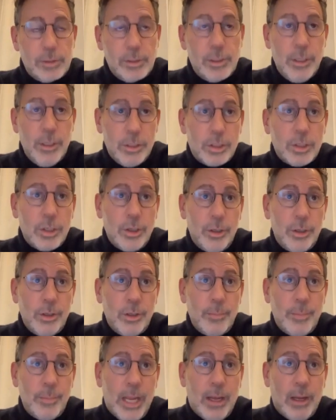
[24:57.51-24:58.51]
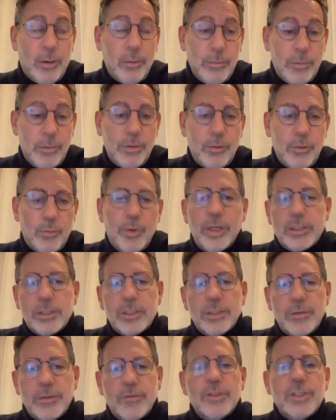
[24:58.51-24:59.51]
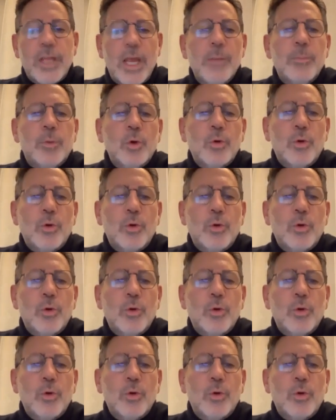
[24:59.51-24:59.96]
concern about the risks of stable